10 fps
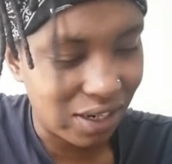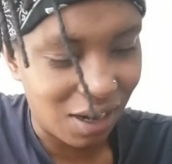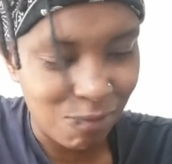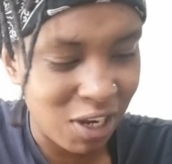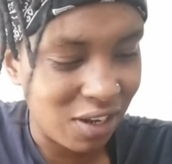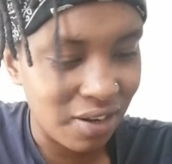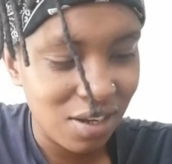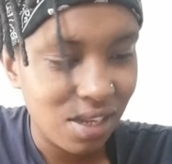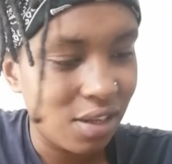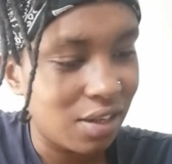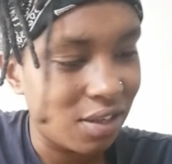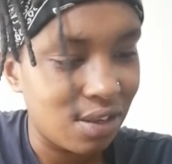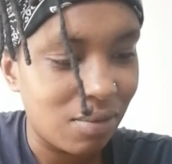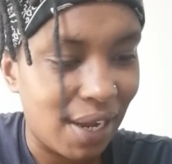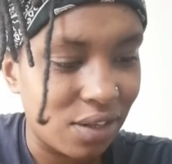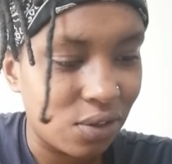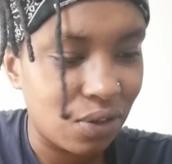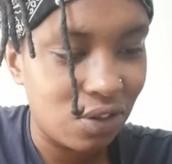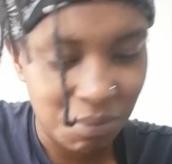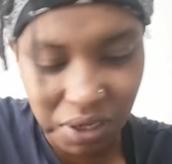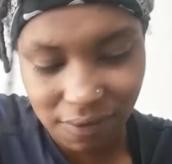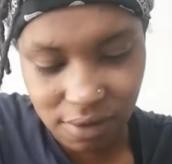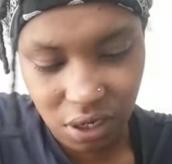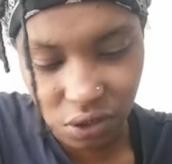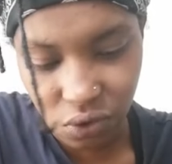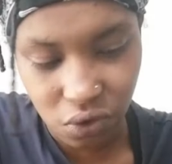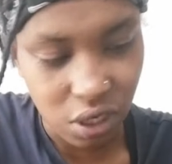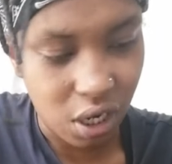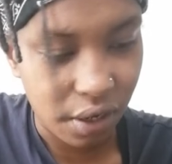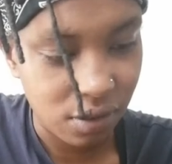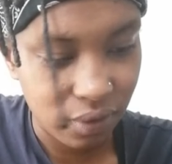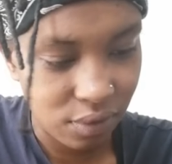I mean, this is why it's good to make videos, yeah.